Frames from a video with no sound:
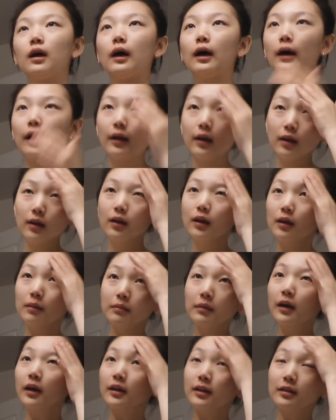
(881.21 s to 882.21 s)
I
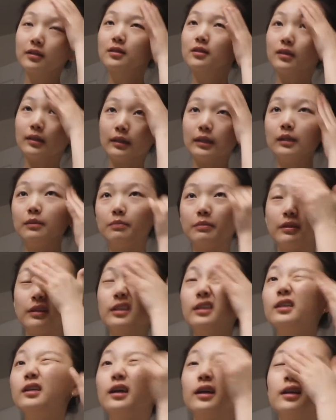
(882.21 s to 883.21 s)
am getting
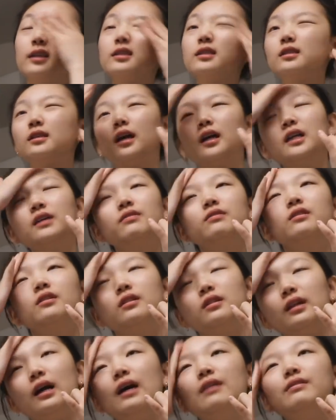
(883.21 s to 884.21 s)
sleepy and it's not even
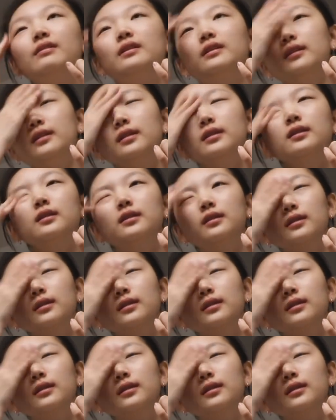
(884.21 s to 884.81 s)
11.